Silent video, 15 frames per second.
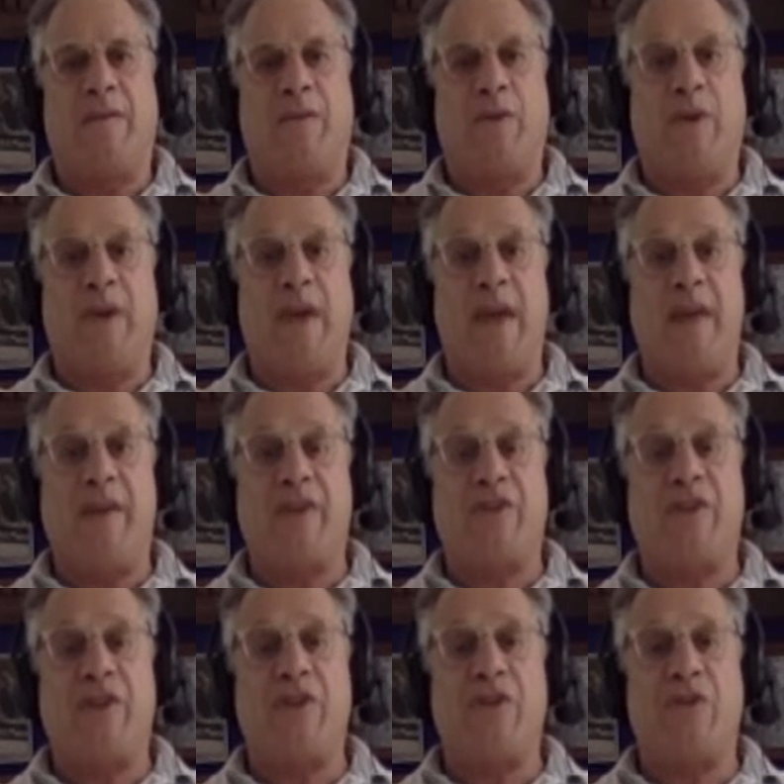you can't
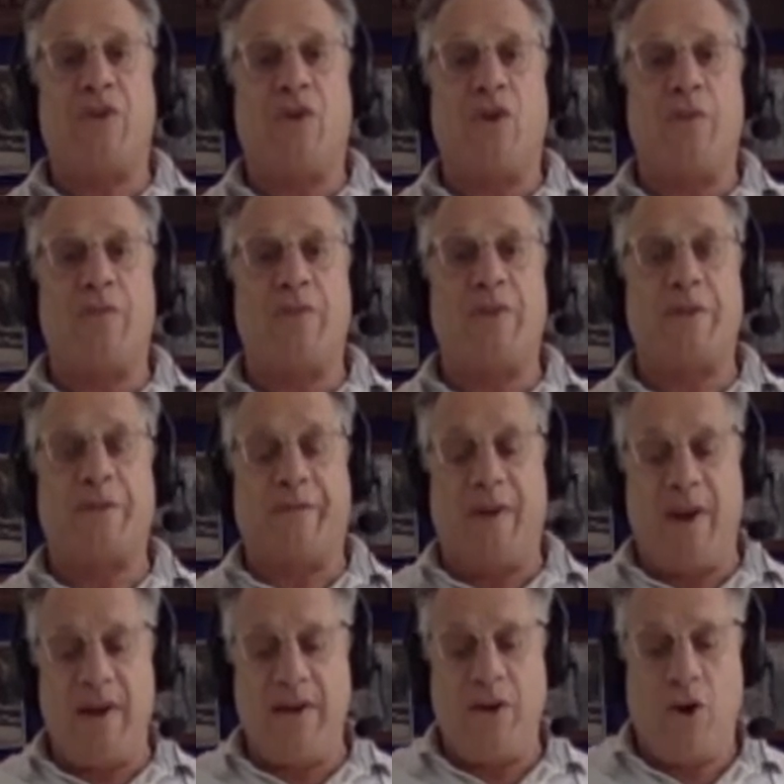extend your arms, it's
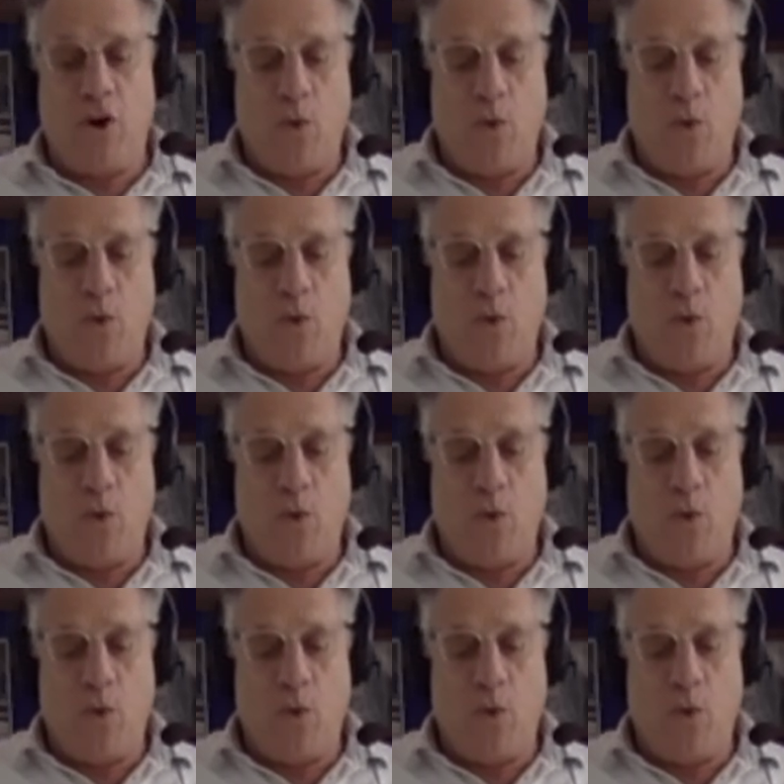fine.